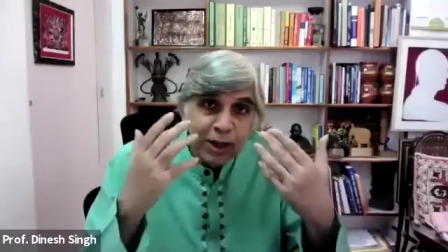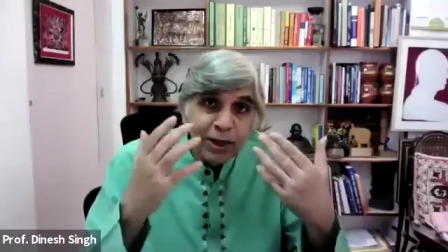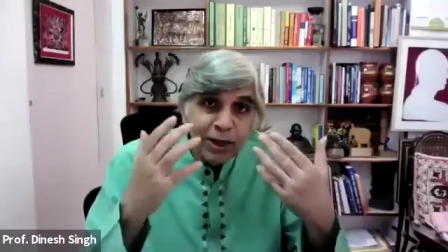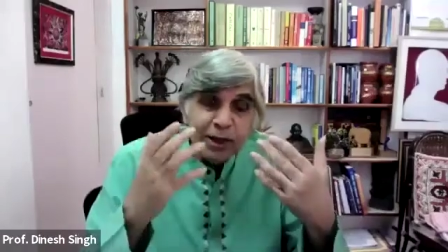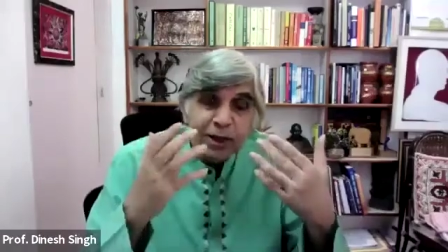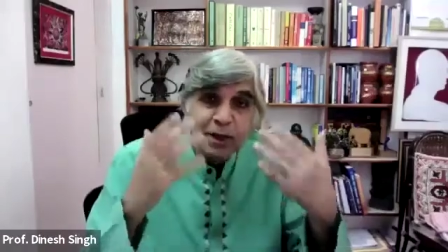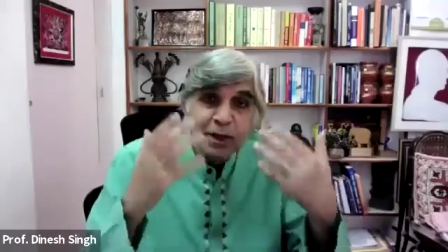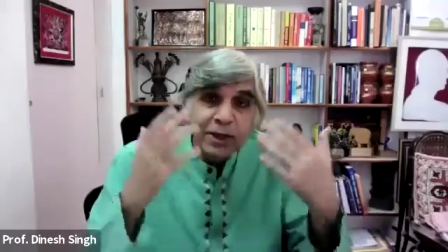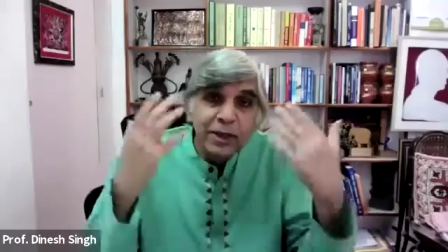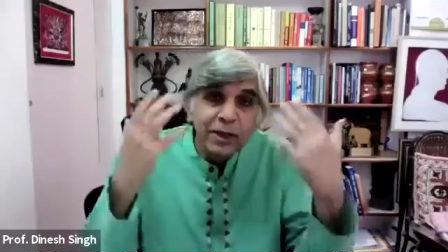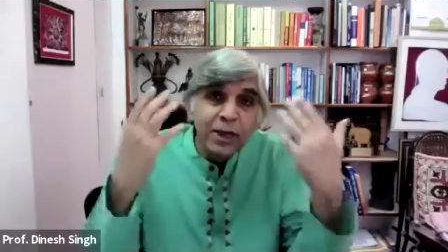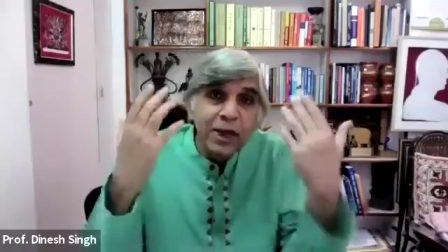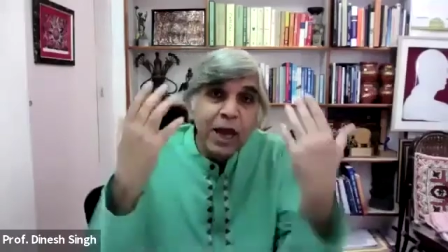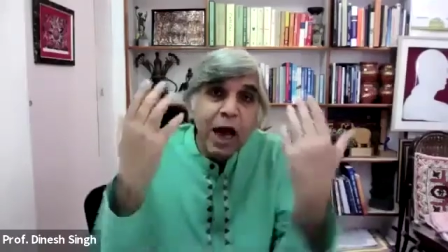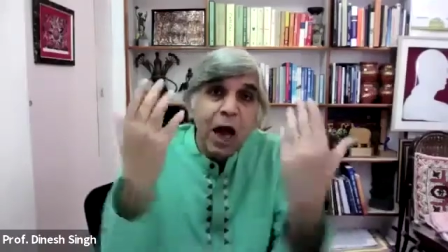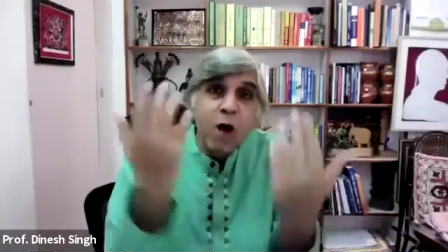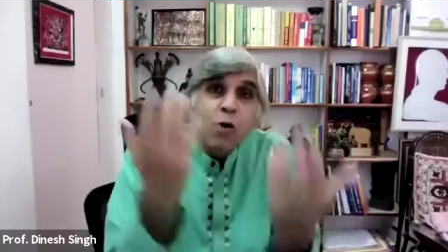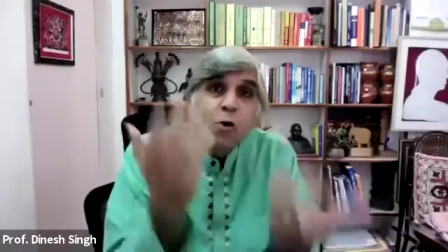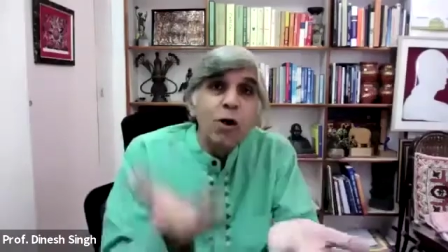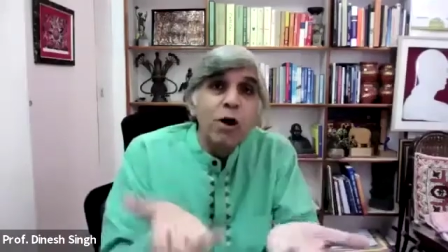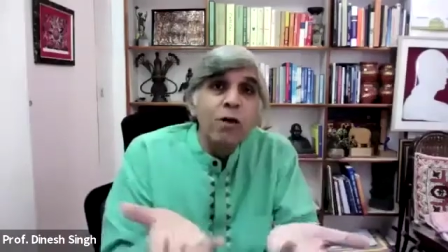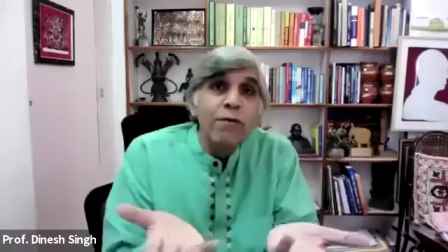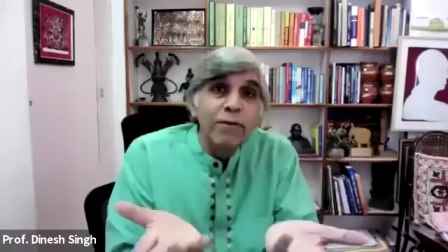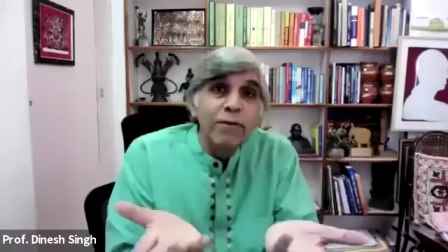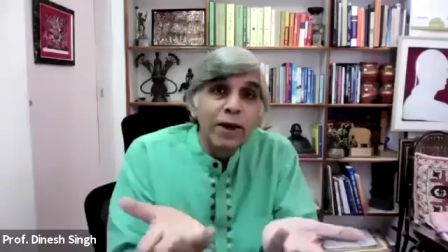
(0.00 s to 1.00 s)
that is
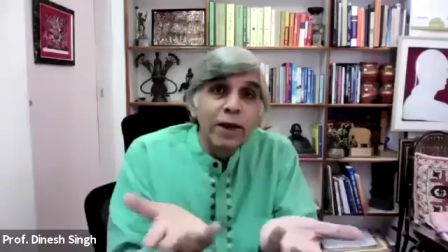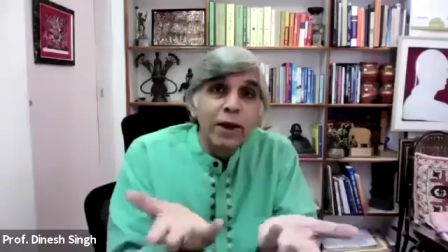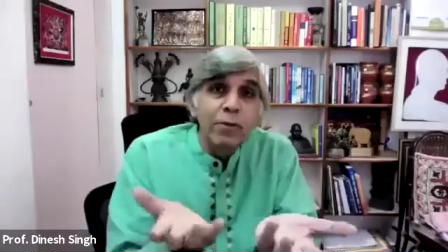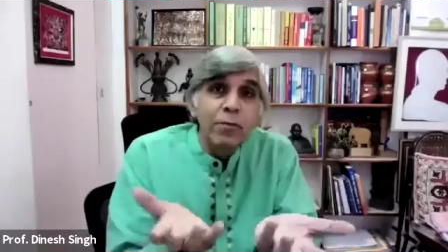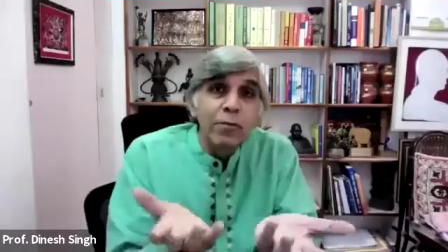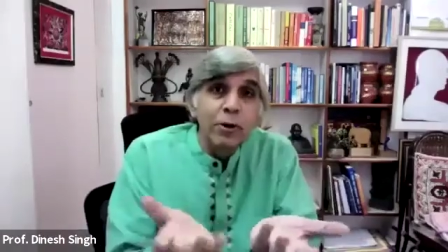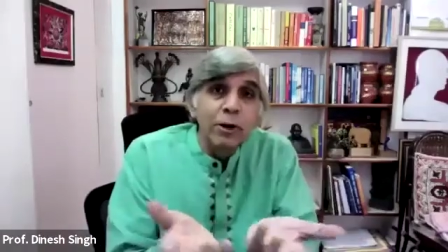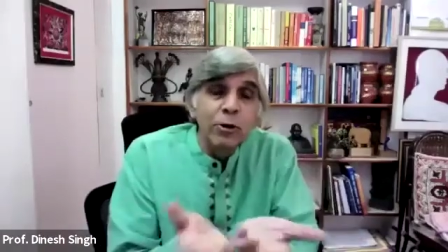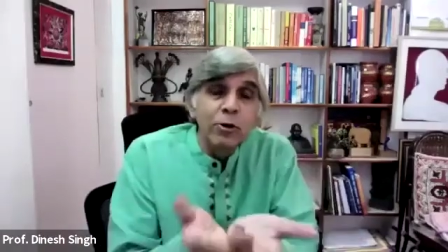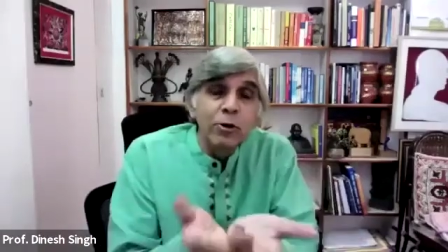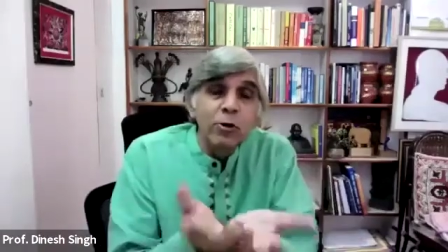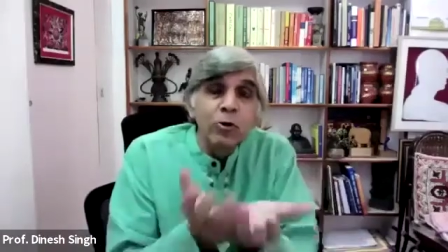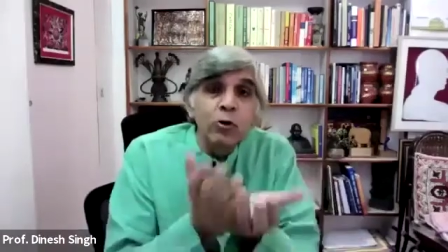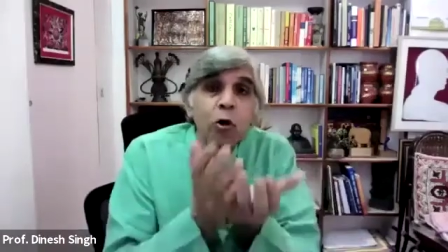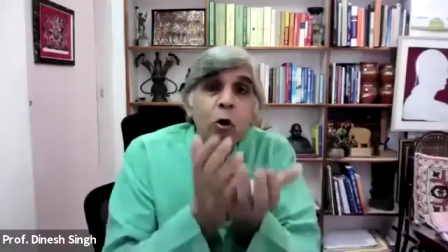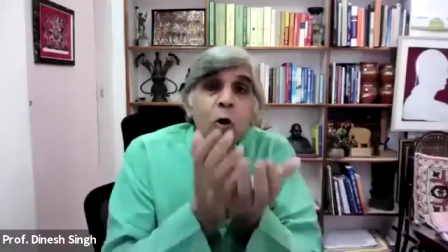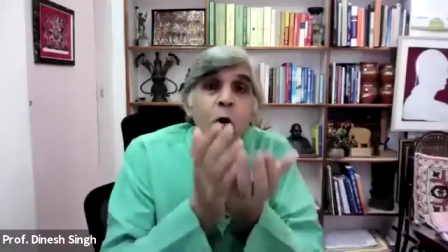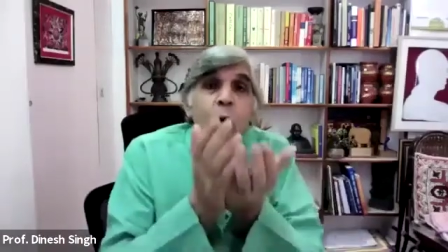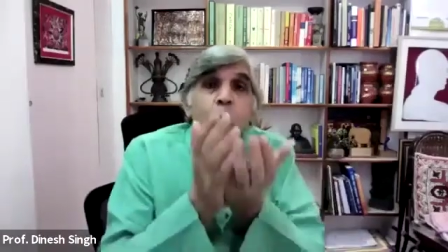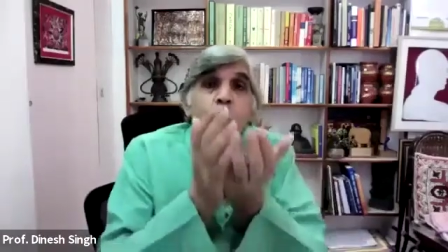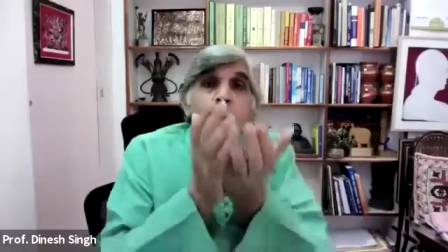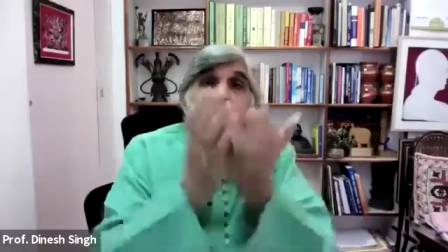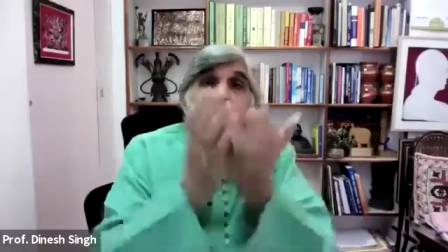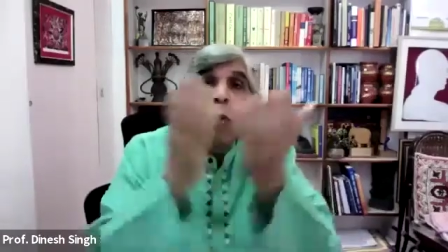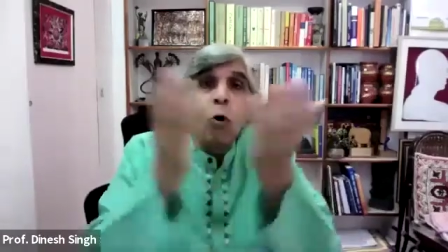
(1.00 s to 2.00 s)
now available to
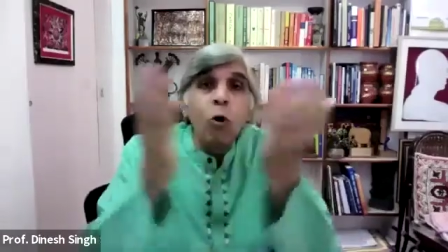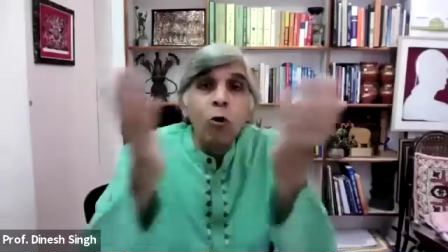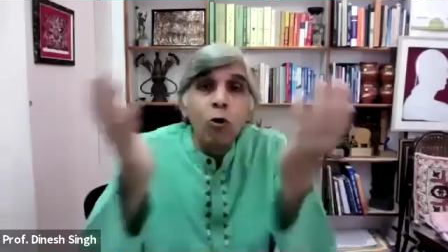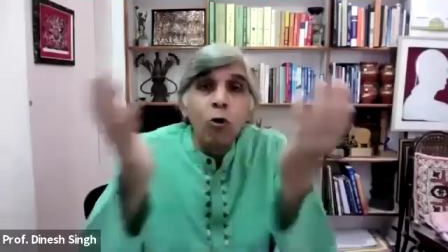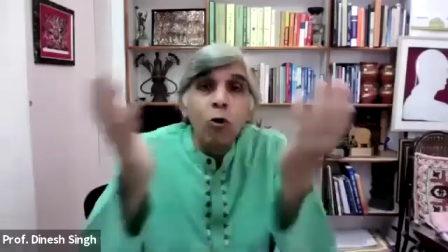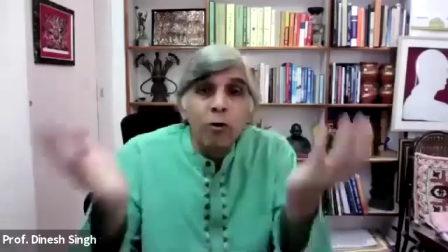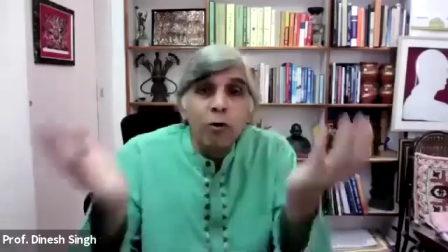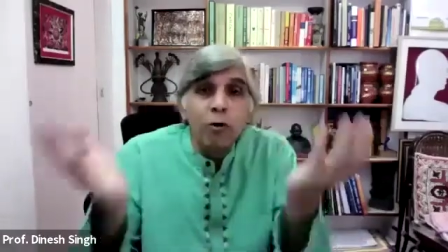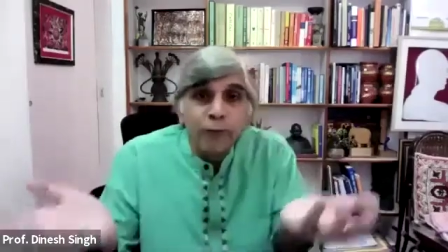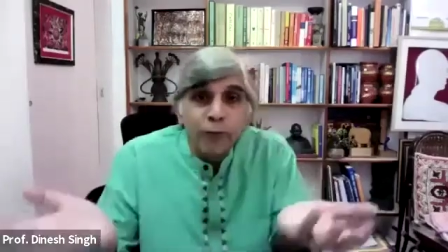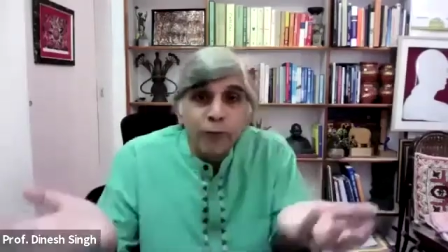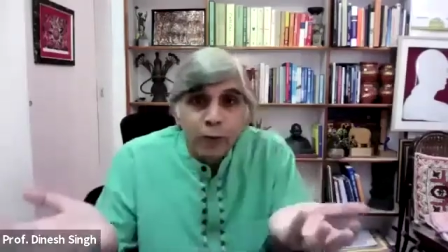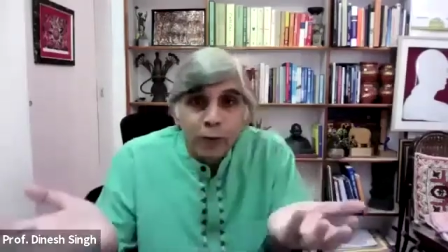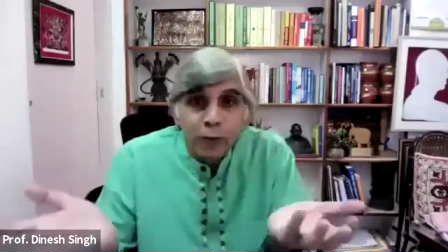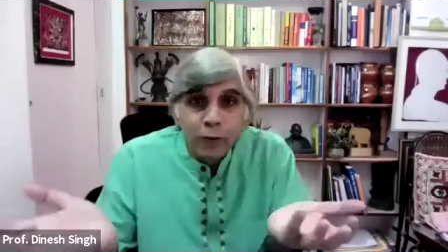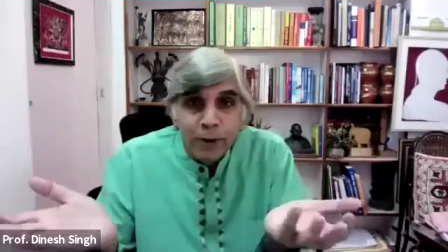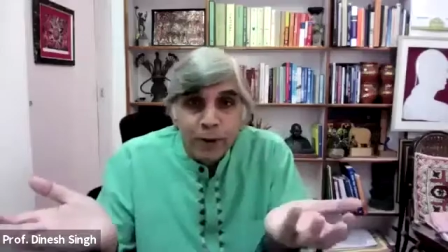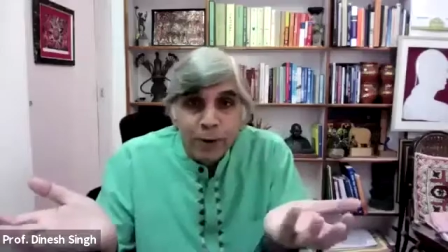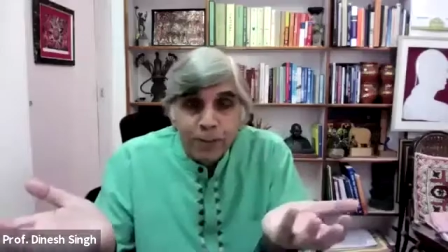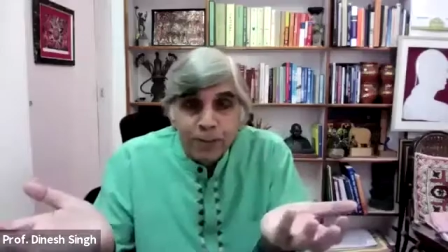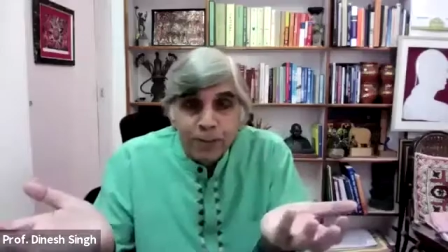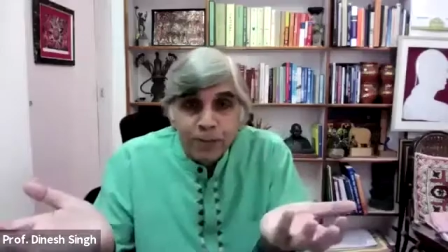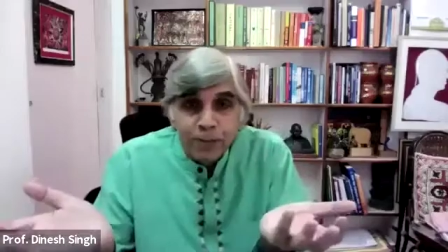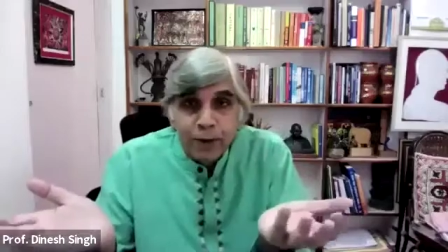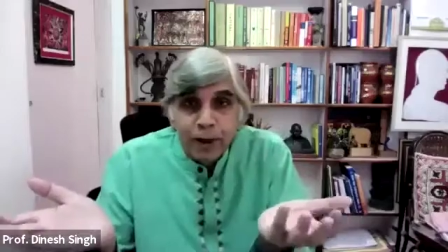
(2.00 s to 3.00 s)
all of
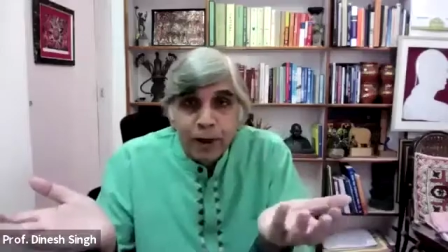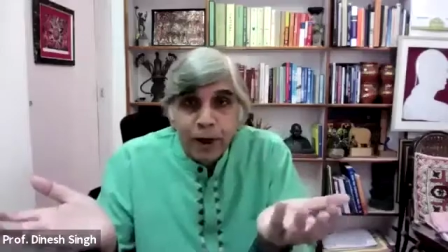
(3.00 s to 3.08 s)
Europe